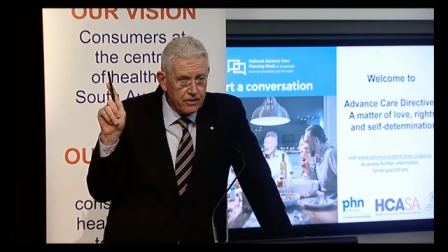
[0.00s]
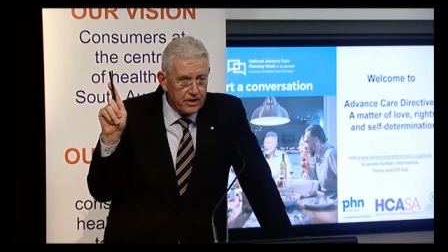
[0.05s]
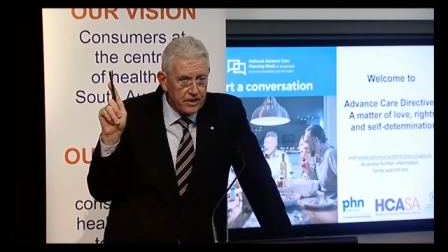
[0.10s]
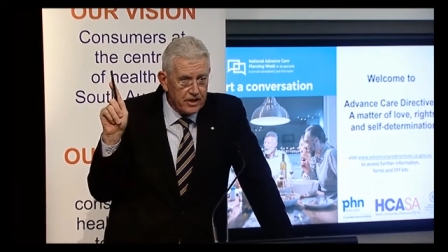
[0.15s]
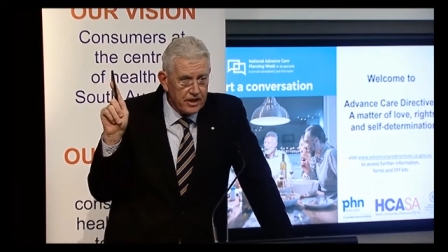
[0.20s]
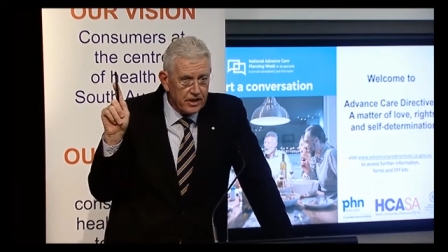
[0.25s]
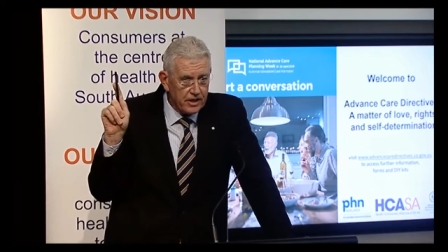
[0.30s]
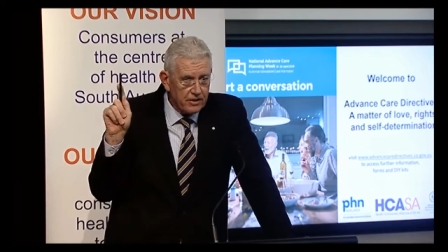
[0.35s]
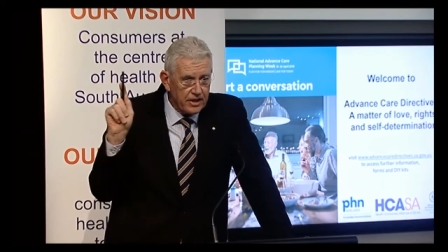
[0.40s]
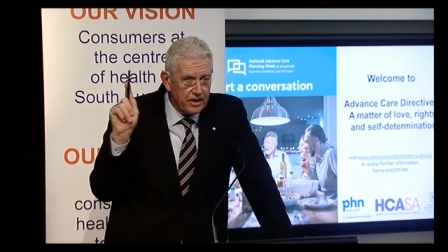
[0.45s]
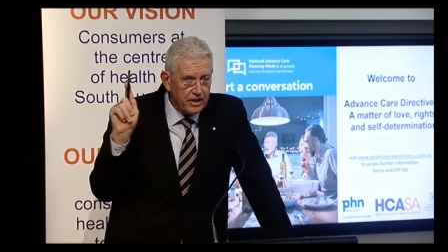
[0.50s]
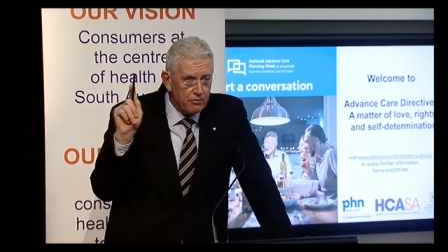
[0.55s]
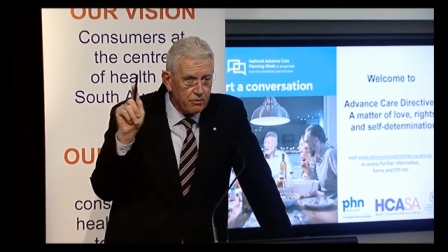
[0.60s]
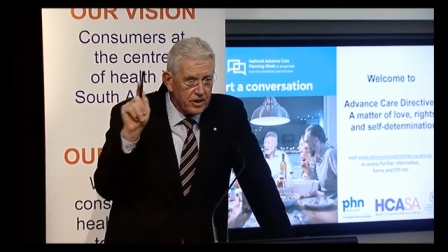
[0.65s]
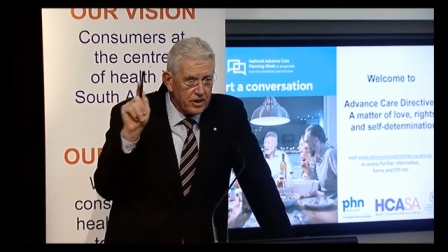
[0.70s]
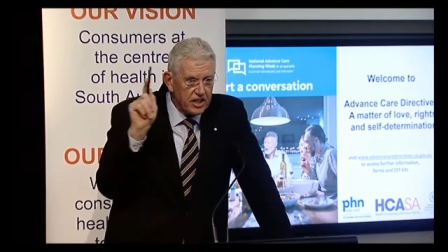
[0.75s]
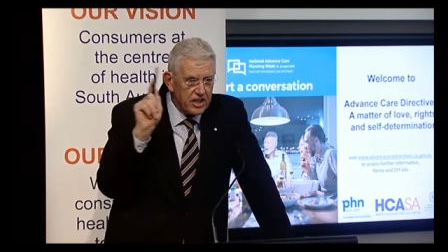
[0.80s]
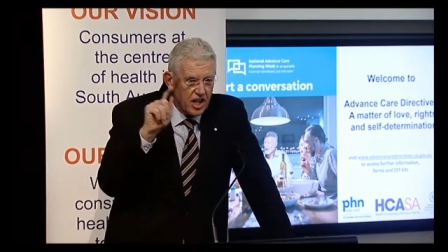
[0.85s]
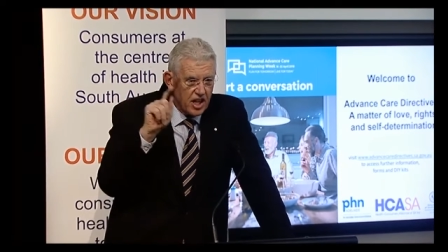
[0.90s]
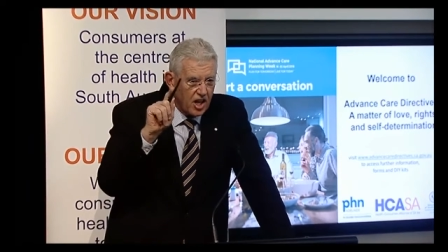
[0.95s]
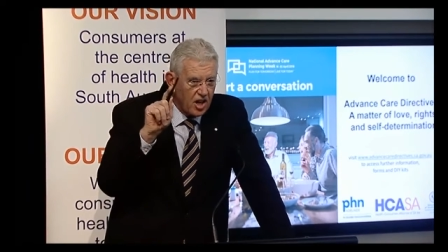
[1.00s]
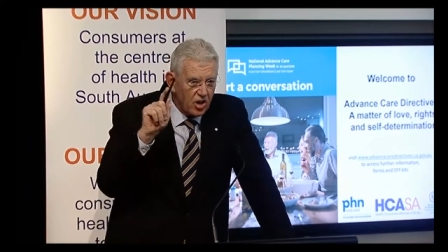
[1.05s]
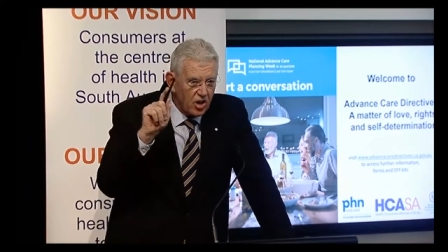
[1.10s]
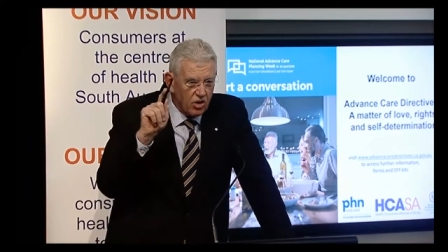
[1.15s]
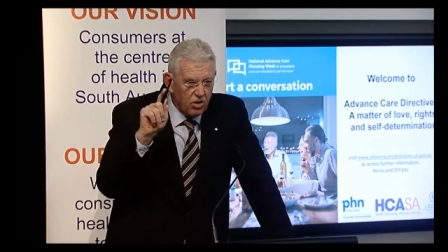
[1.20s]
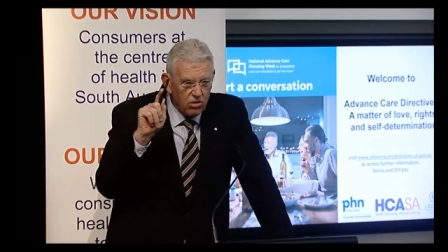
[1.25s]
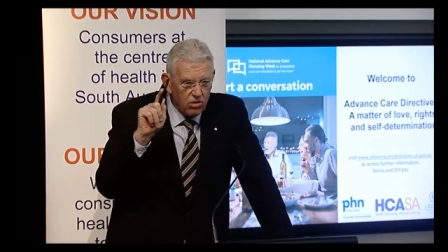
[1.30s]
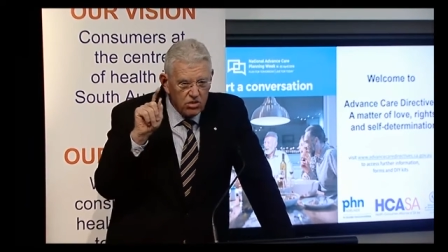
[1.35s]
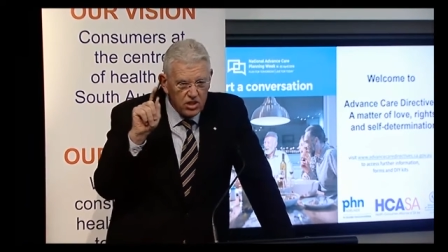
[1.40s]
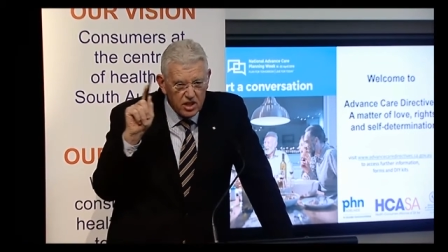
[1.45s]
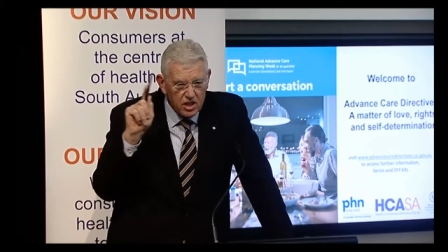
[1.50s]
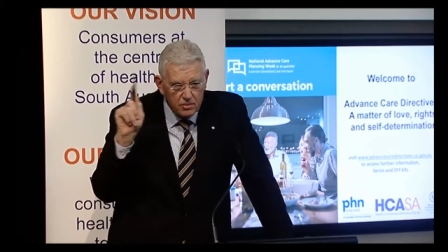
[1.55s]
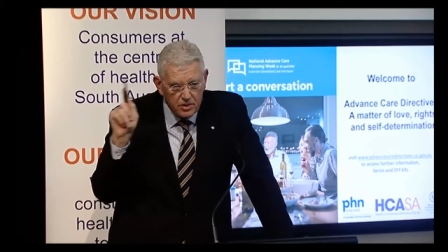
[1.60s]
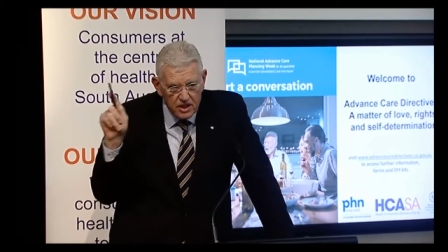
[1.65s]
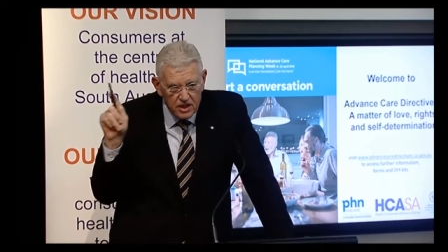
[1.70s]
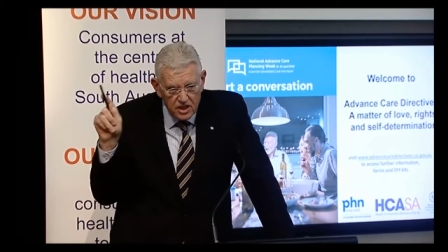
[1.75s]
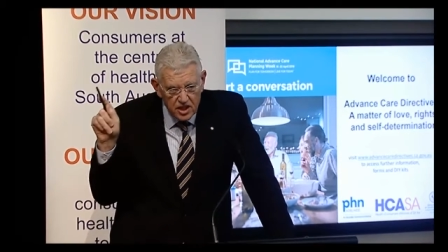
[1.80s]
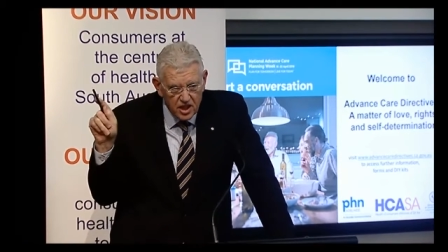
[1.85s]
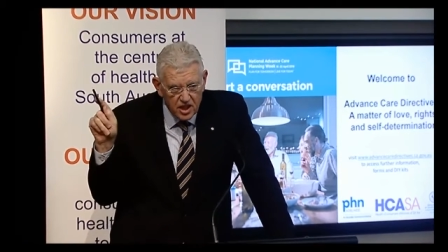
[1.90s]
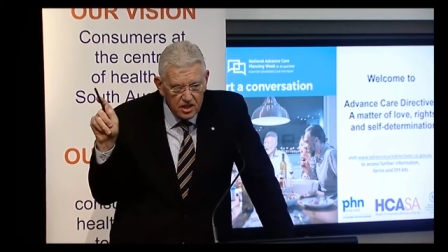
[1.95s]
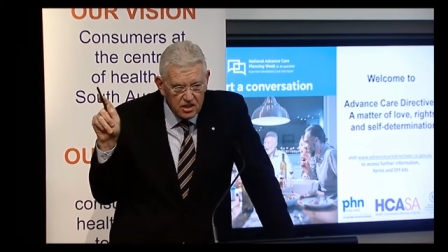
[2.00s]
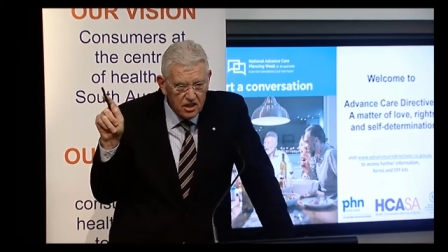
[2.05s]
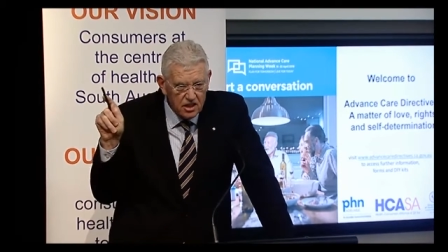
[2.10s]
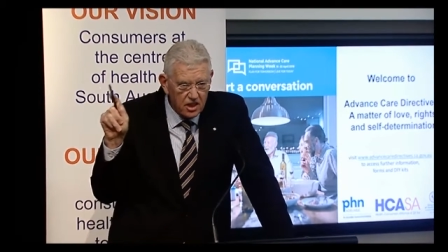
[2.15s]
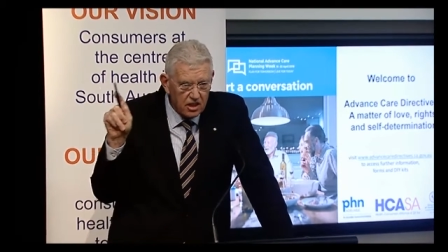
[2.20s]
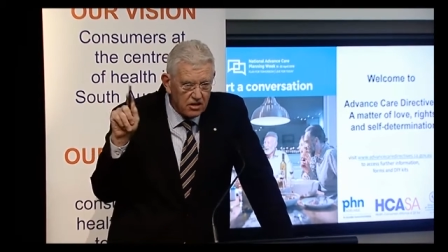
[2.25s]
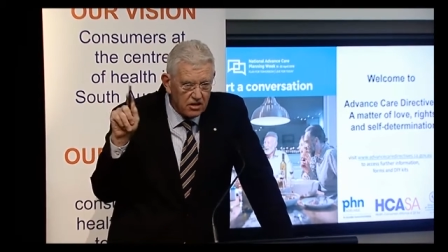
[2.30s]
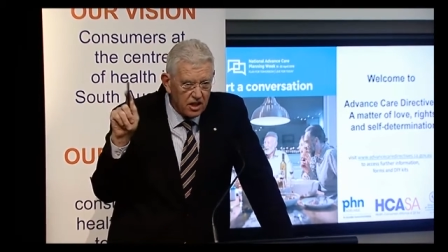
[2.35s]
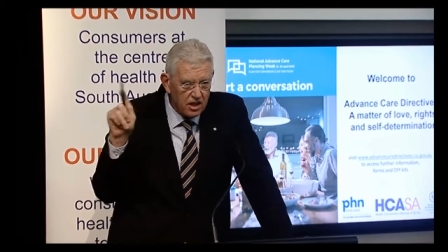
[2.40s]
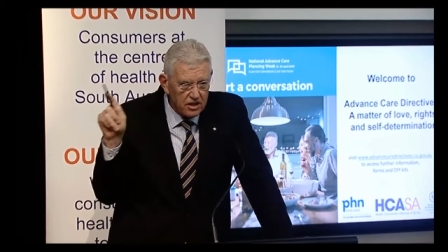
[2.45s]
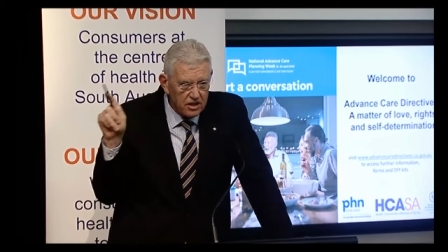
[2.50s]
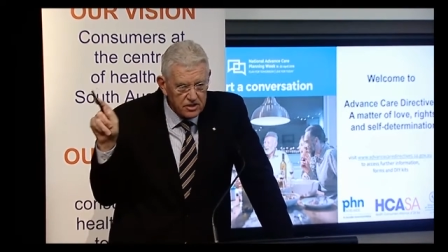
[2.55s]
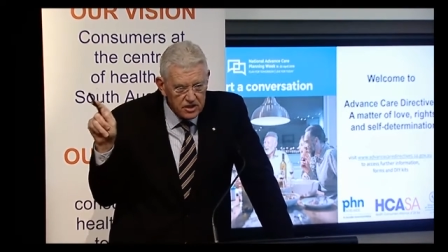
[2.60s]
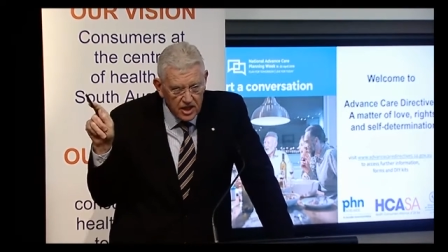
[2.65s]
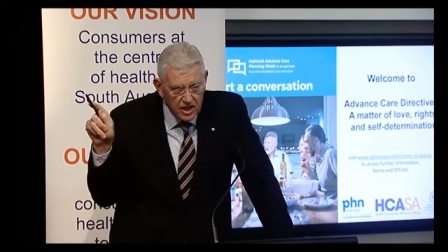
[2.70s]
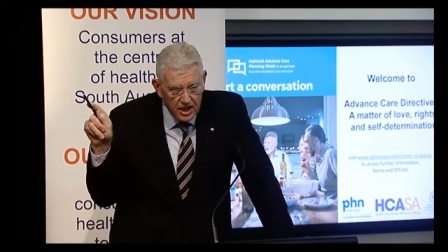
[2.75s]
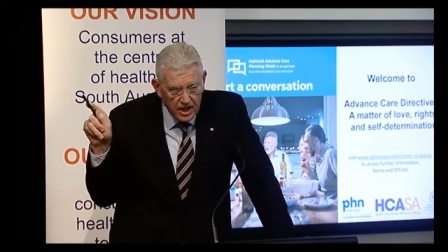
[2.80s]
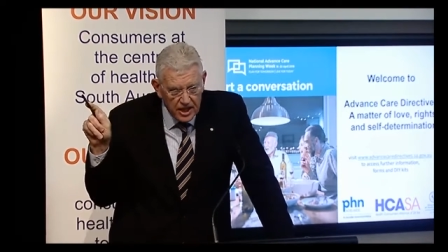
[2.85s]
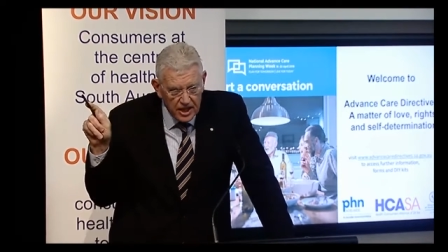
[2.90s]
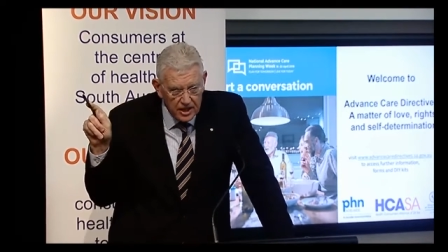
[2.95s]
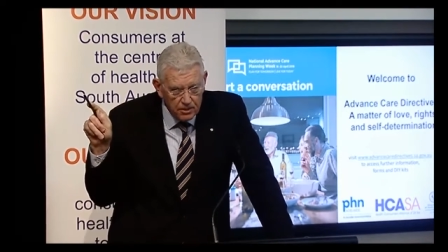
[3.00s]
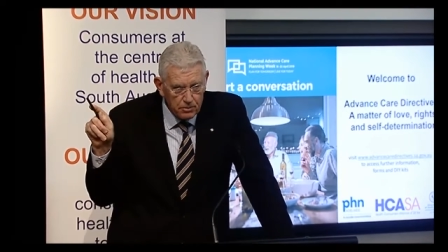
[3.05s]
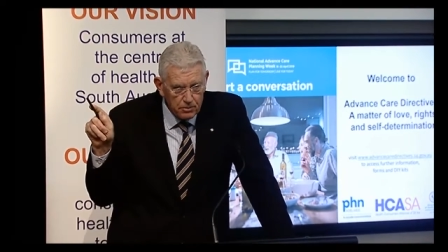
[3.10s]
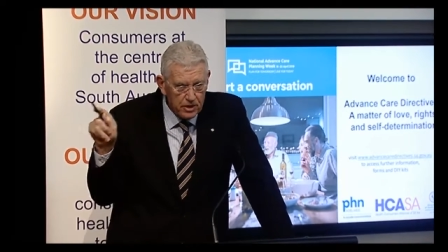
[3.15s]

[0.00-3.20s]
you know every goal that had been kicked in a Crows game,